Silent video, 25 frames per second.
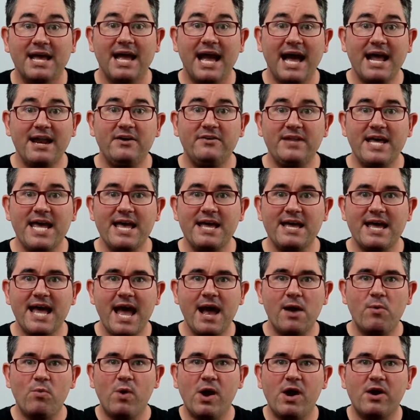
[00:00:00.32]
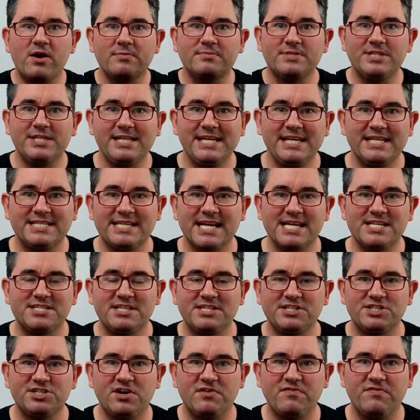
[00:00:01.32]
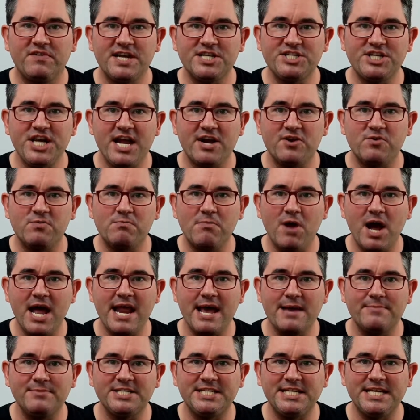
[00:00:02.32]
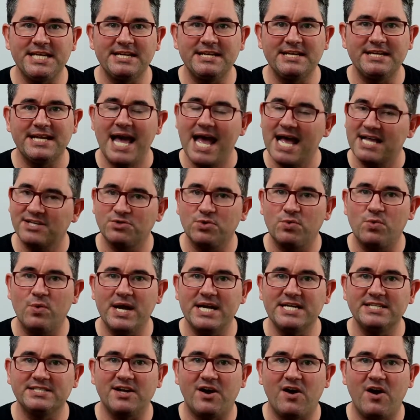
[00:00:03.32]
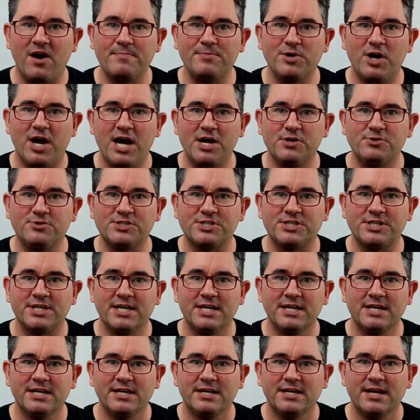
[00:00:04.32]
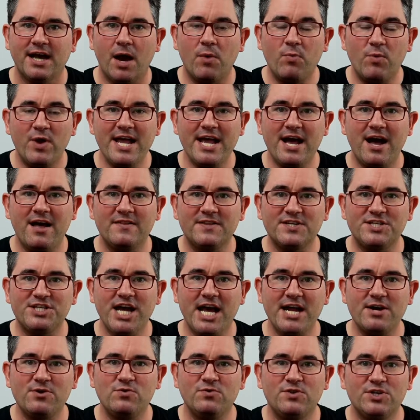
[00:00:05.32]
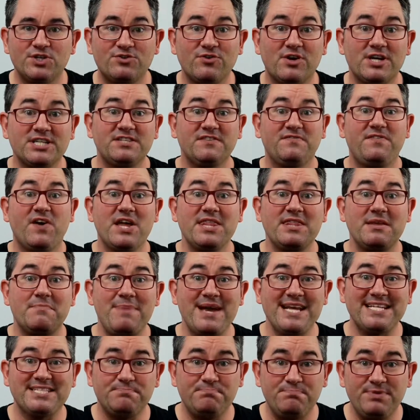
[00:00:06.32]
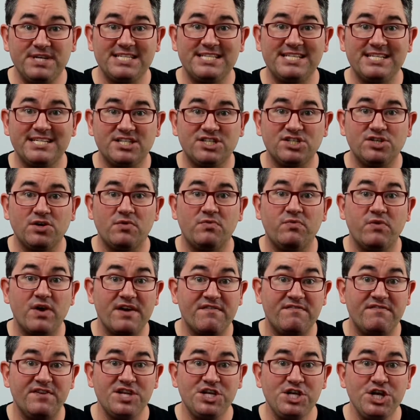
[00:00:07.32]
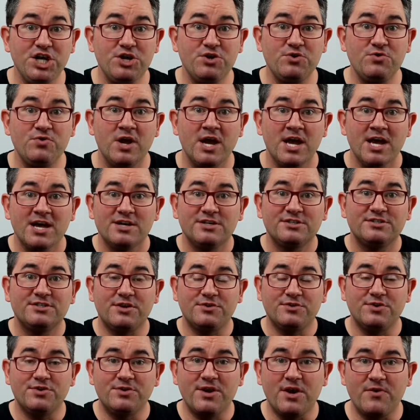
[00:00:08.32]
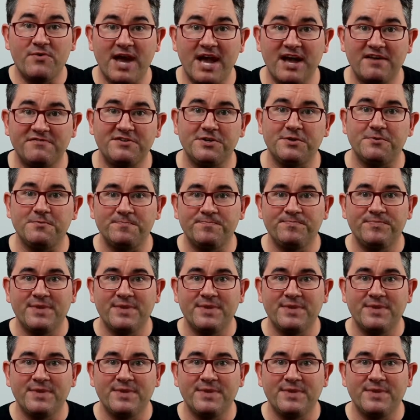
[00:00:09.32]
Hello there, and welcome to the Essentially Software channel. My name is Ian, and as always, I'm your host. And we are the channel that tries to find the best business software for you so you don't have to.